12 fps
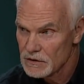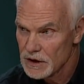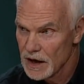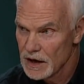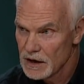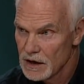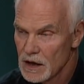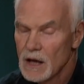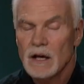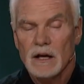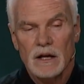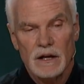Okay?
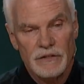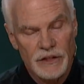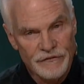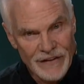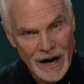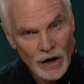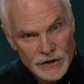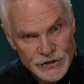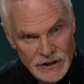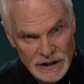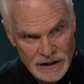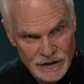the
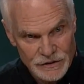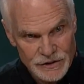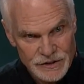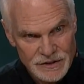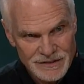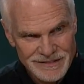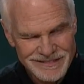Pharisees,